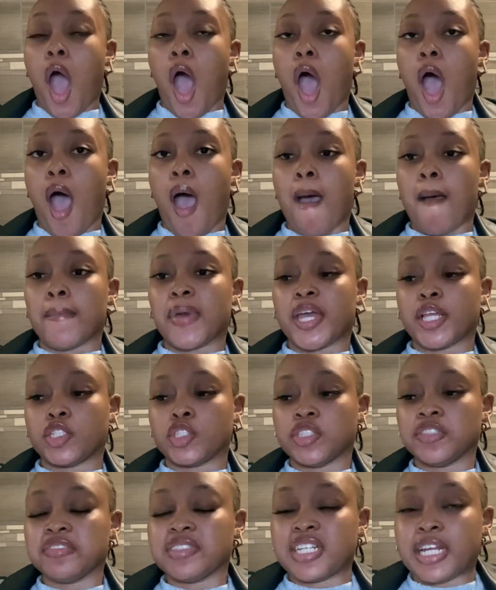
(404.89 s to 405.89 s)
I
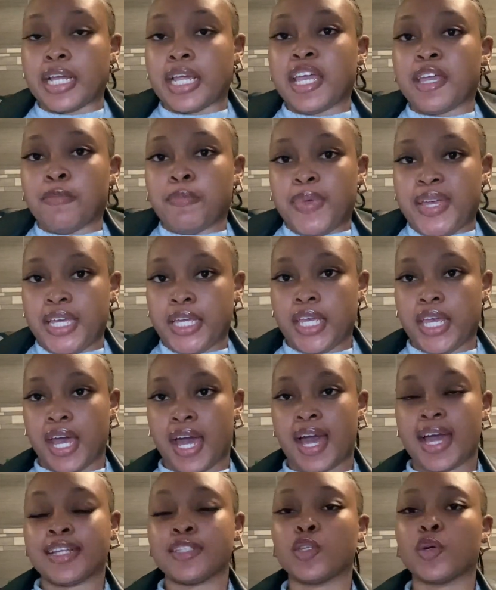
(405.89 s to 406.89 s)
drove and I came back
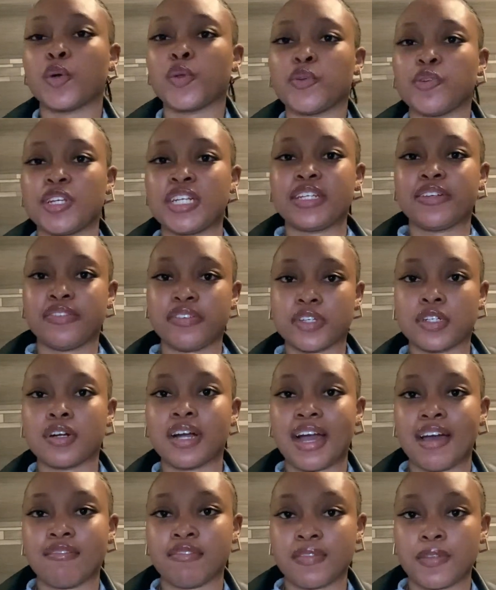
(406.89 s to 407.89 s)
here. I don't really feel
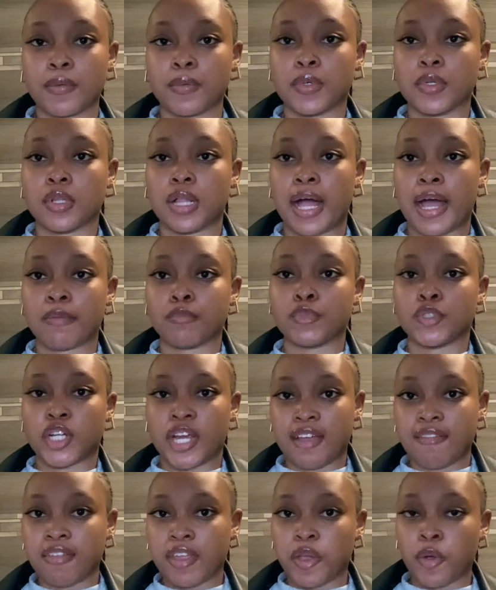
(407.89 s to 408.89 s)
comfortable
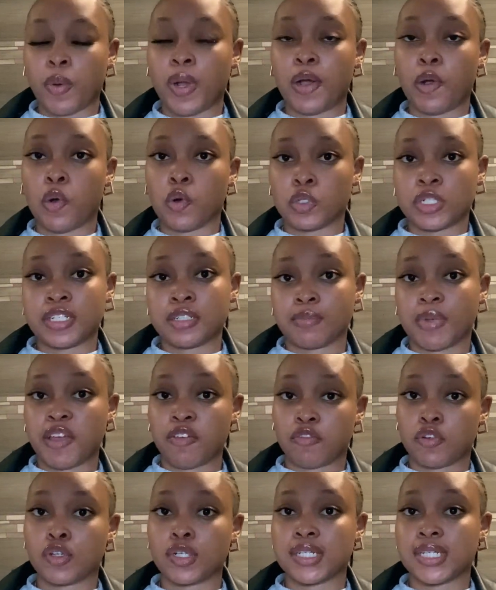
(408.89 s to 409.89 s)
driving while holding my
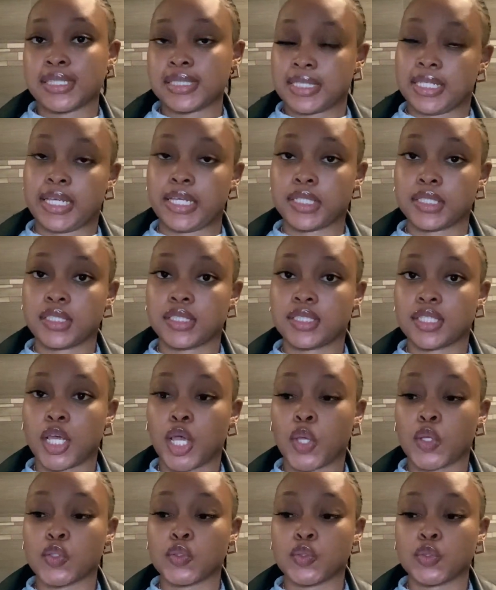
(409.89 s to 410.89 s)
phone as yet.
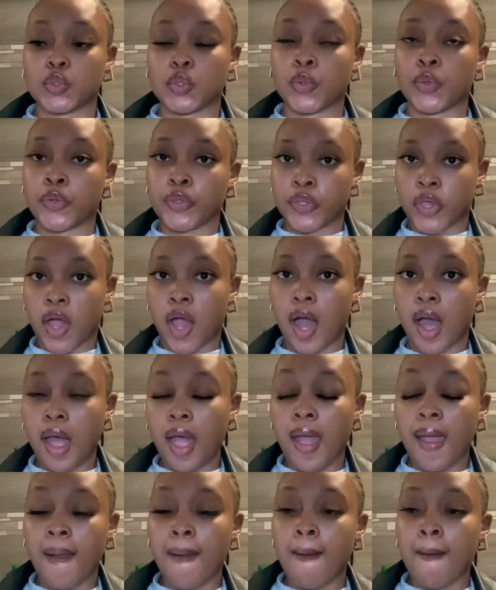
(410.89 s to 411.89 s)
So
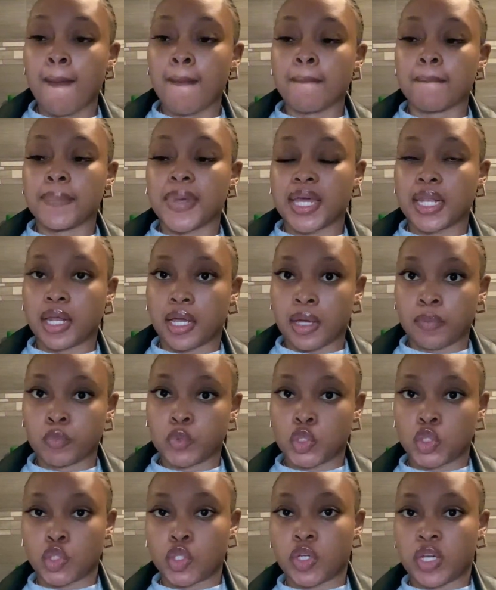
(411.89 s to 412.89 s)
yeah, but
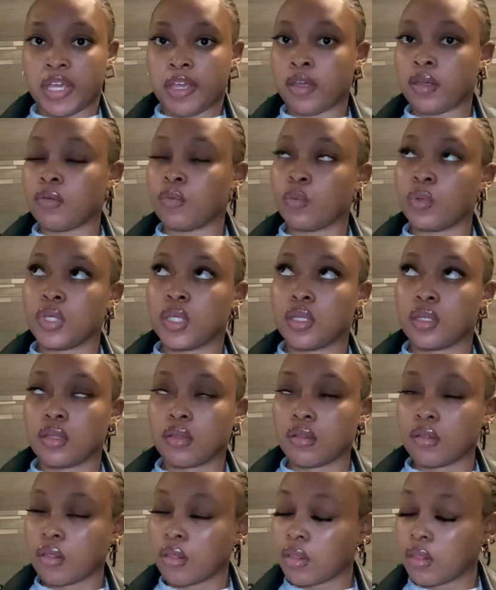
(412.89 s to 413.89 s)
we
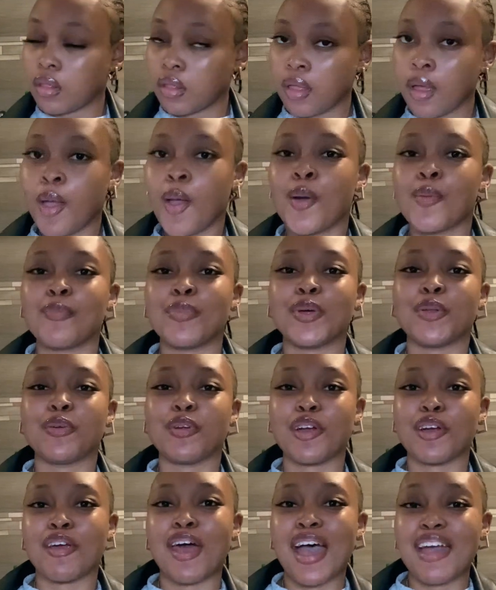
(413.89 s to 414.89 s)

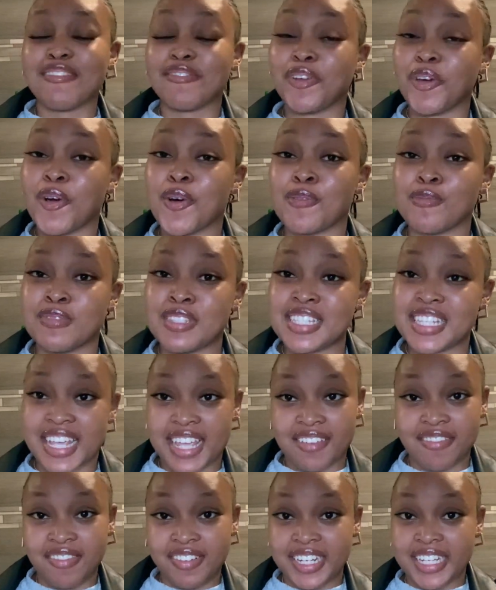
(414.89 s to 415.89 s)
arrived home
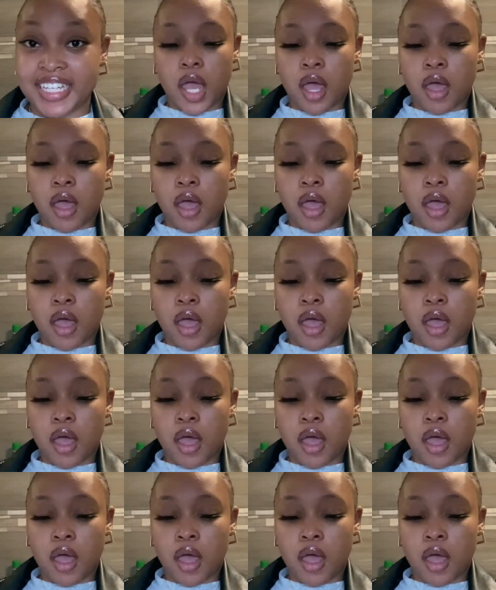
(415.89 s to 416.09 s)
safely.